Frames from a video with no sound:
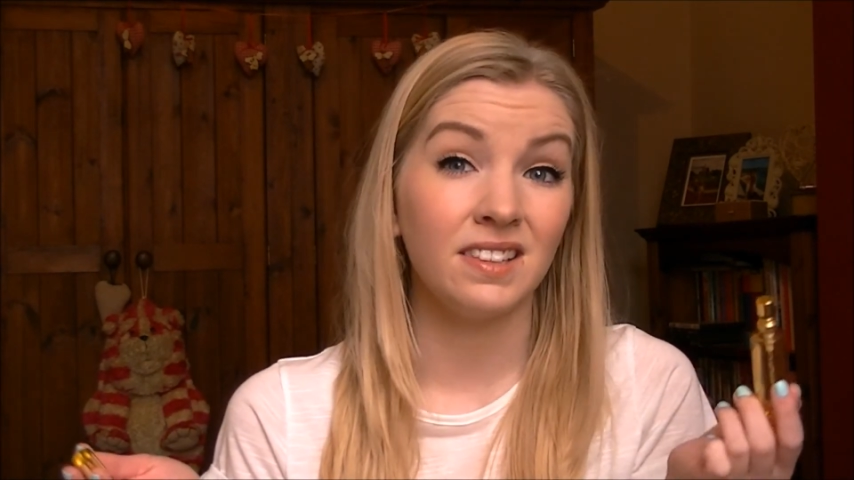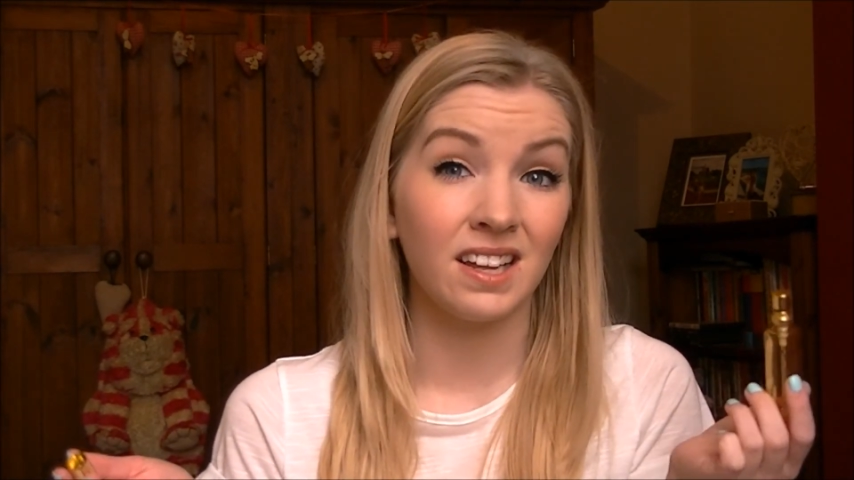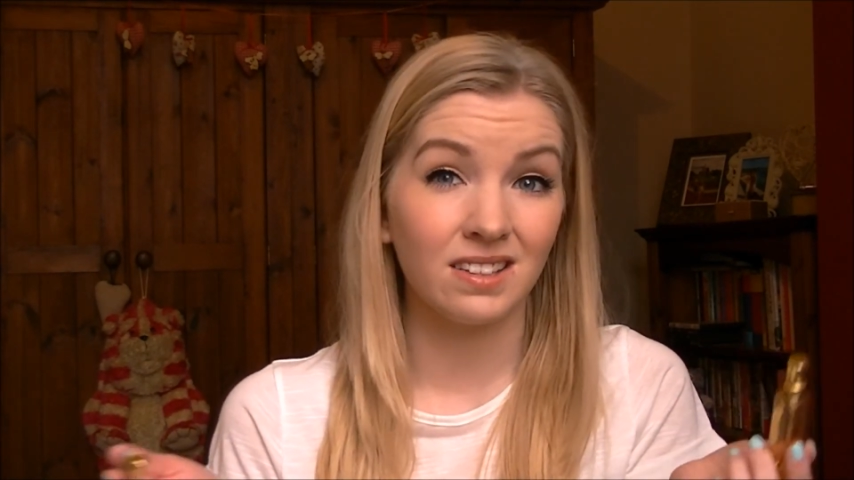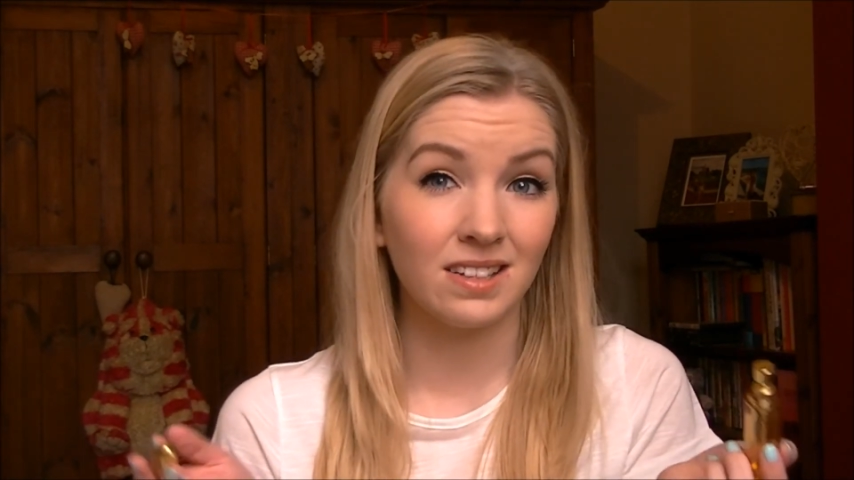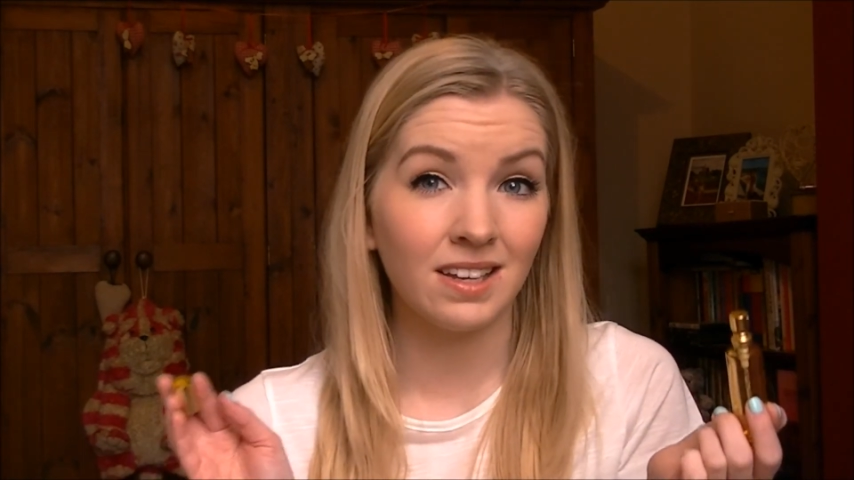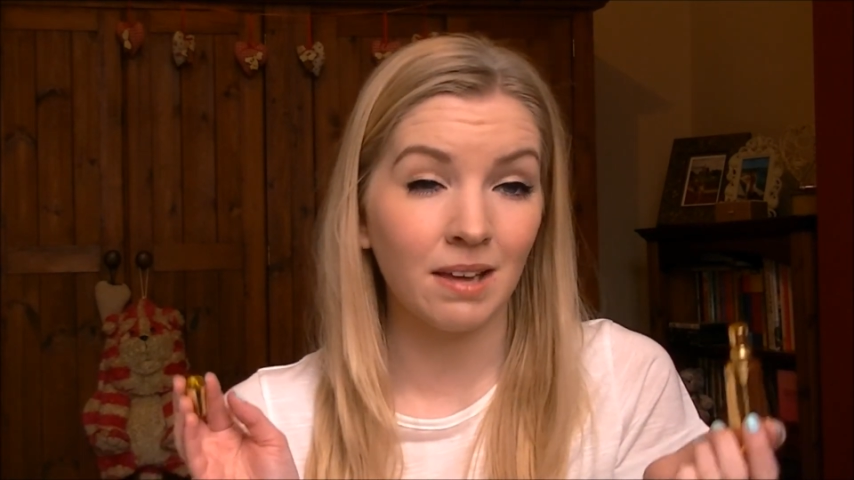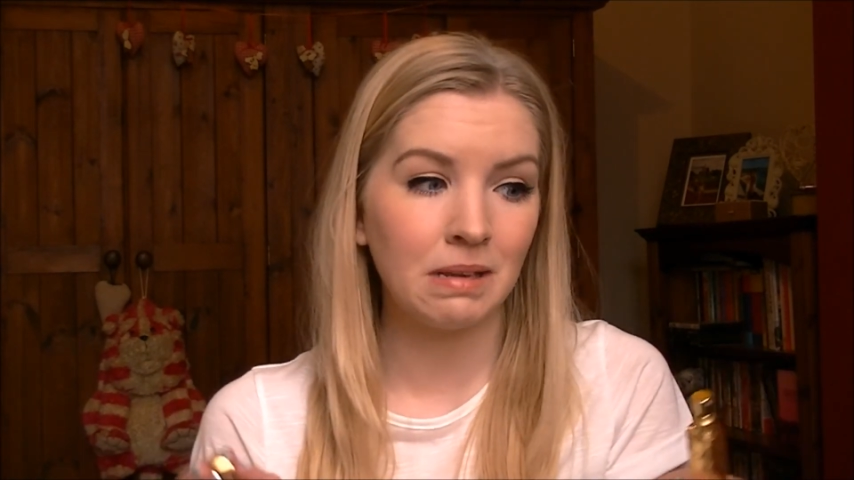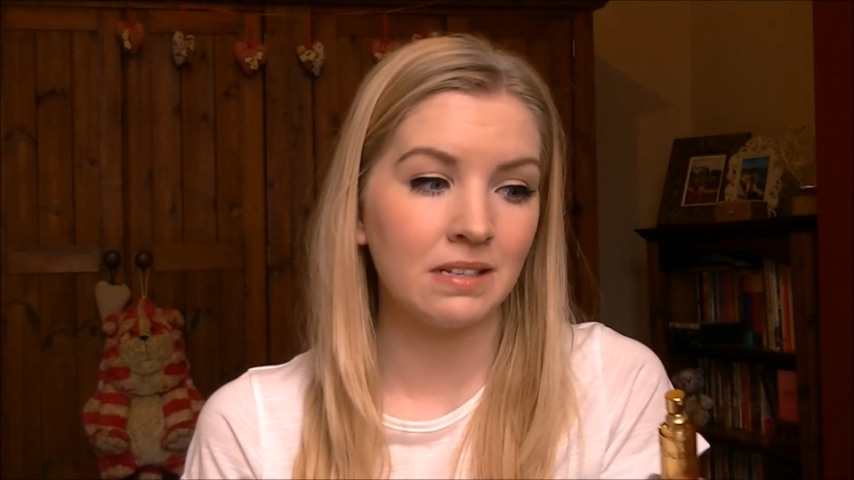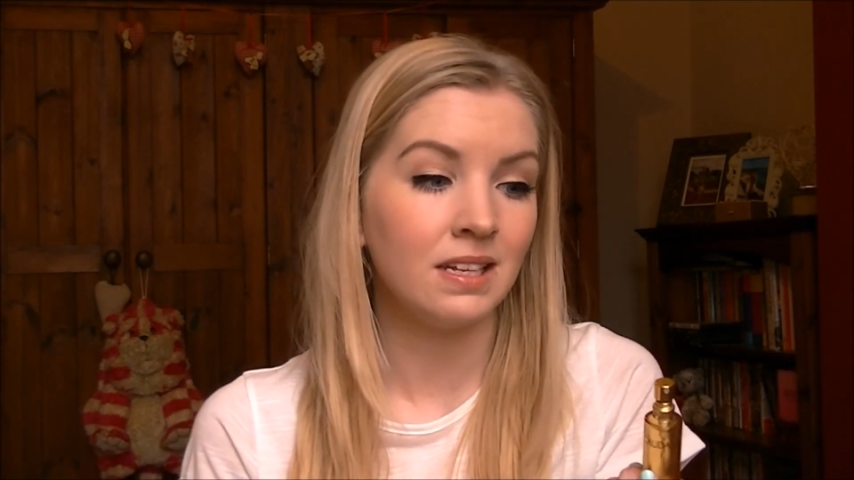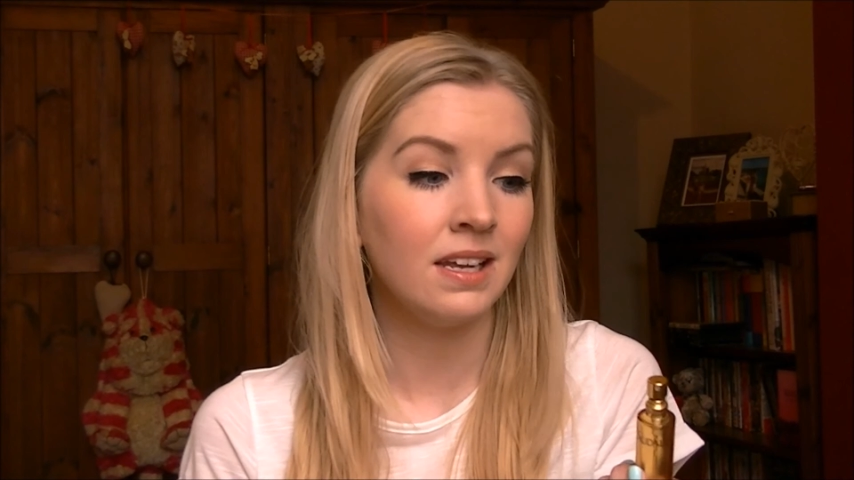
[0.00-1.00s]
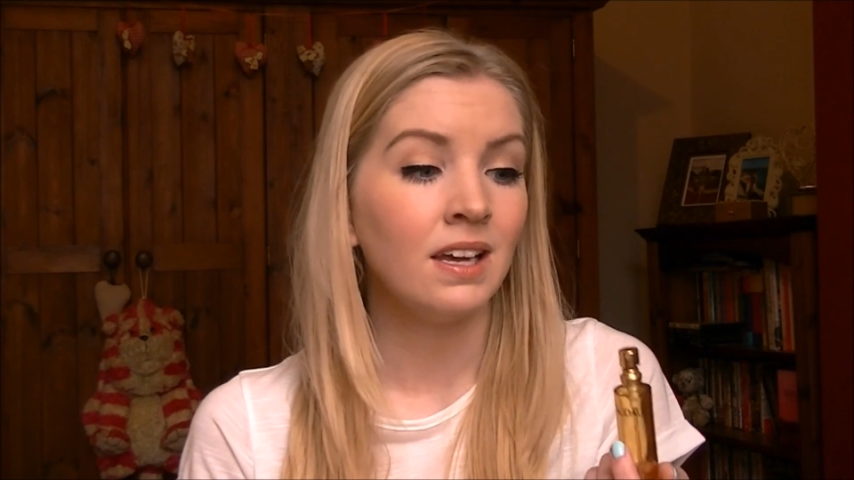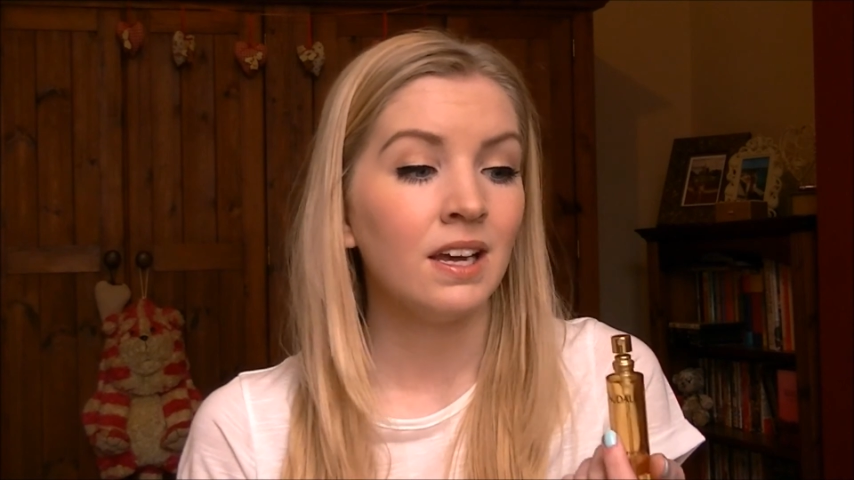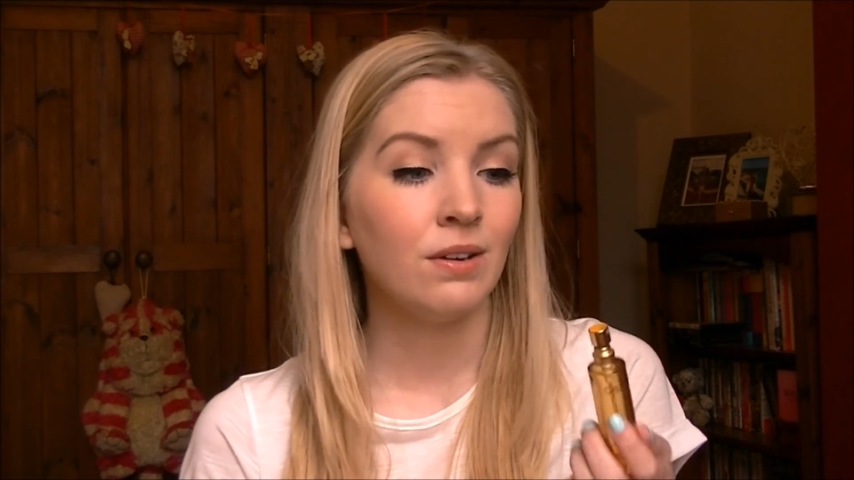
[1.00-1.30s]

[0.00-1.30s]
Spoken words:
that can get messy.